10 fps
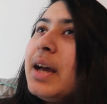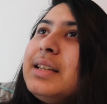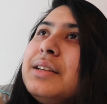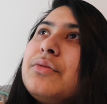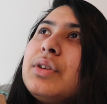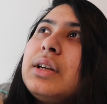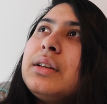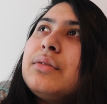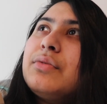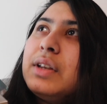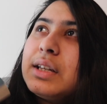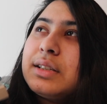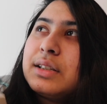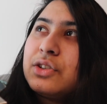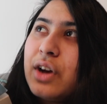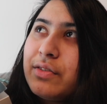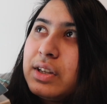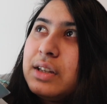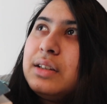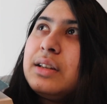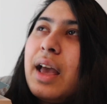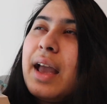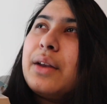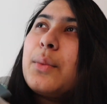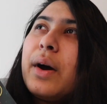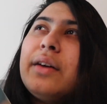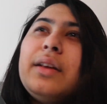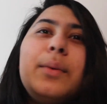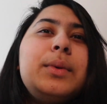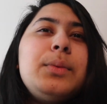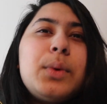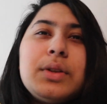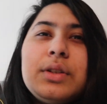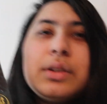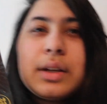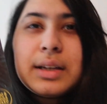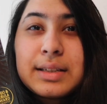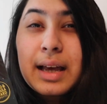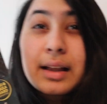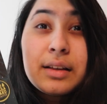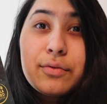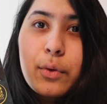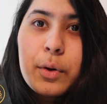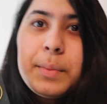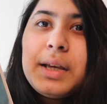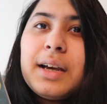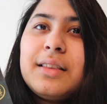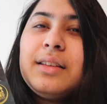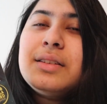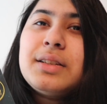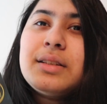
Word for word: I did read Phoenix Extravagant and while that one wasn't exactly for me, I think this